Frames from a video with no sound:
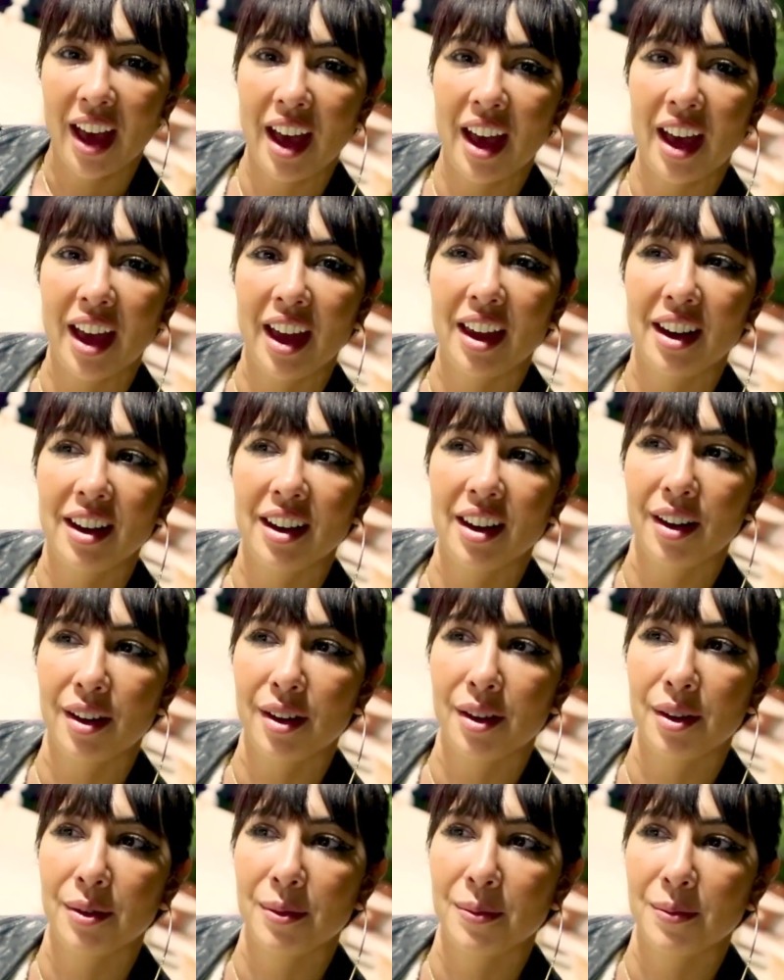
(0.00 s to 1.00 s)
and
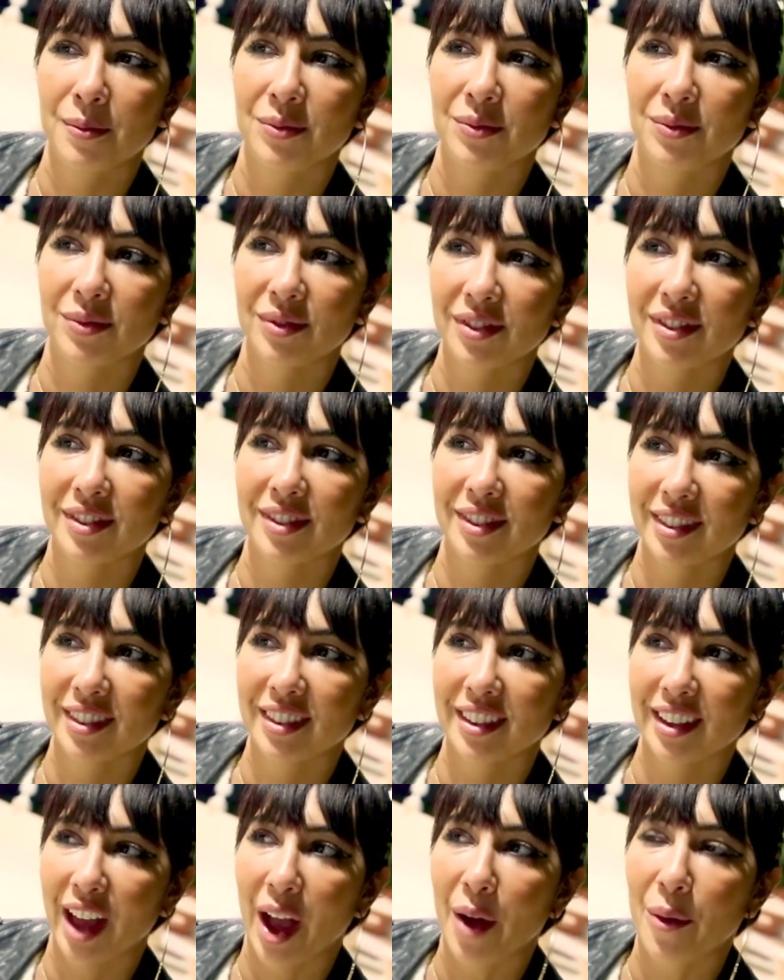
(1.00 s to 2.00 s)

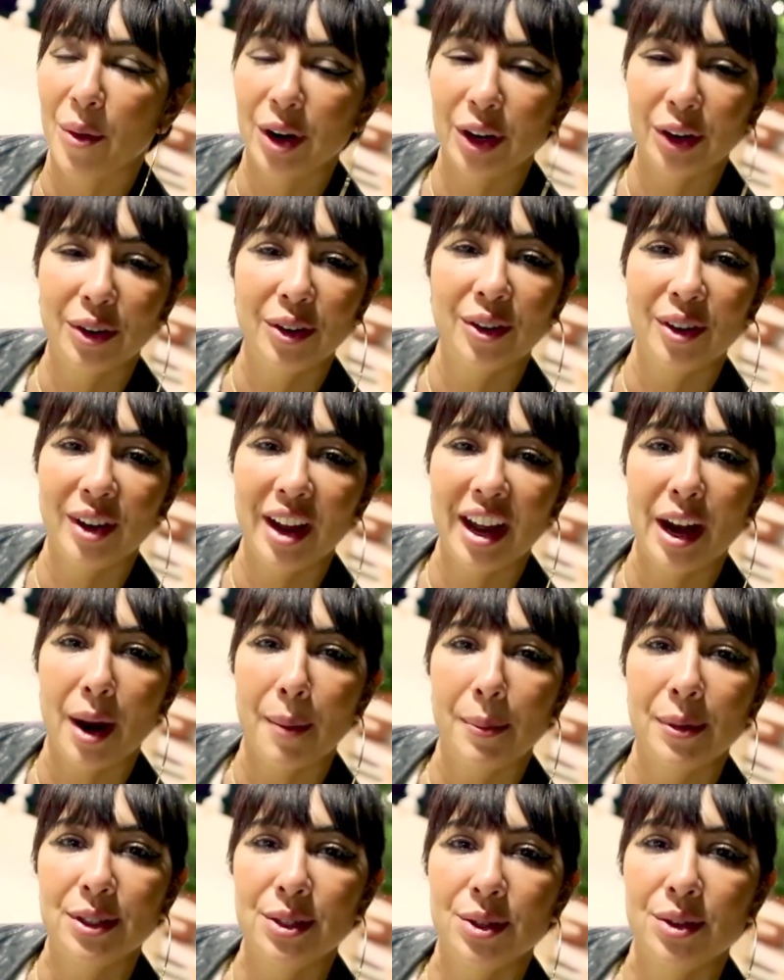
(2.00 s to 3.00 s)
I want to create
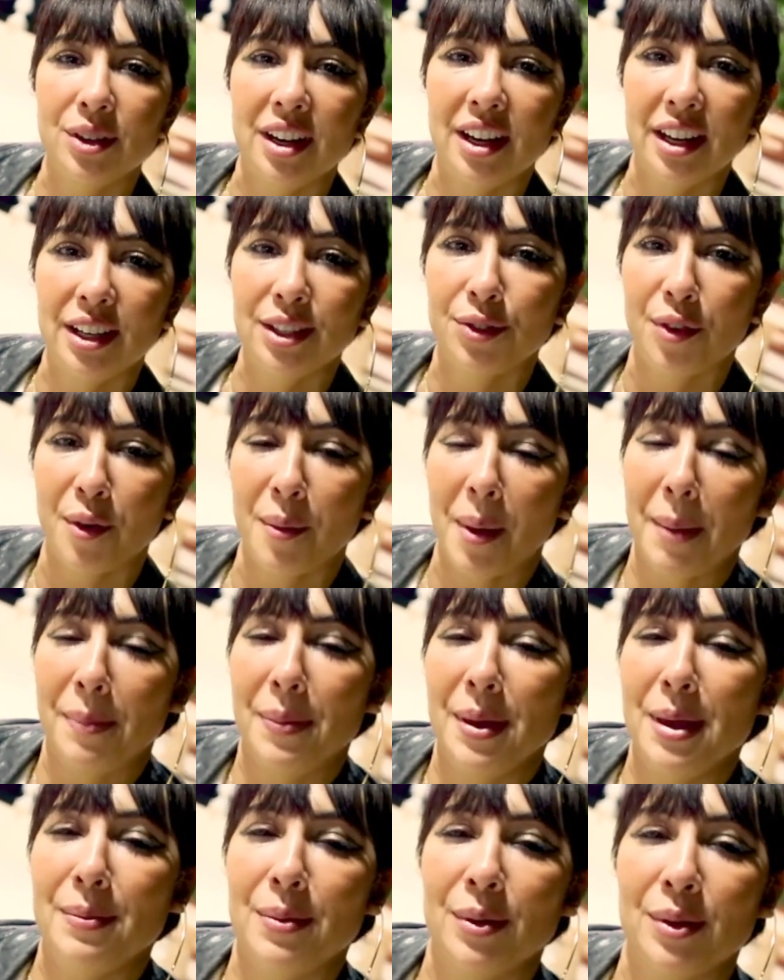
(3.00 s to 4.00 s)
opportunities for my
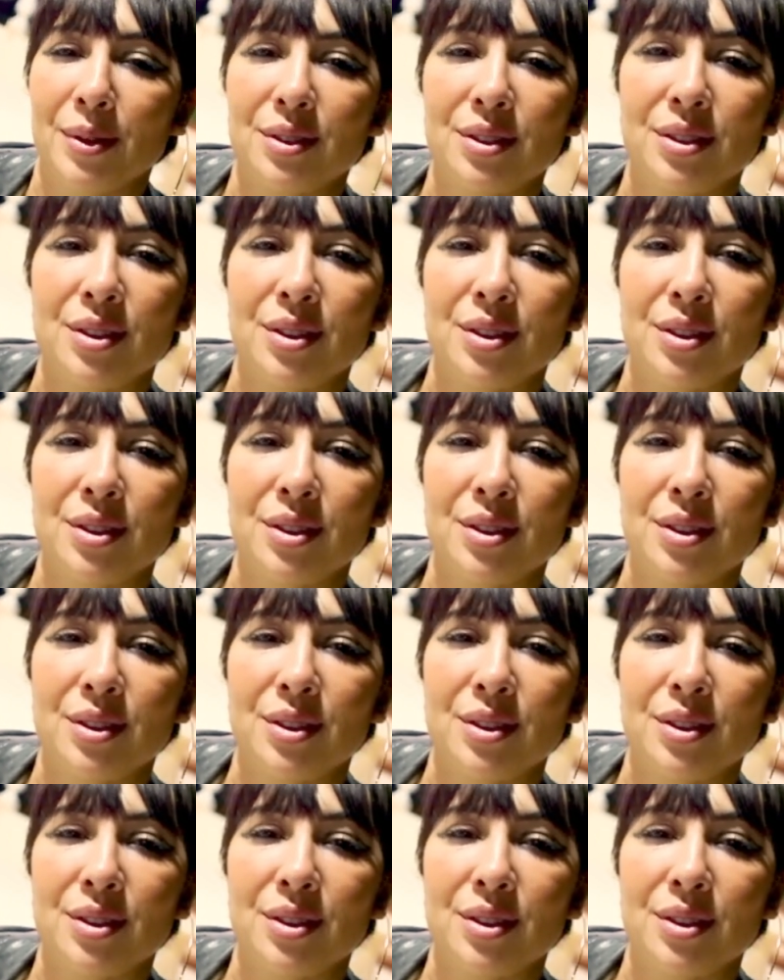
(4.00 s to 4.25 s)
people.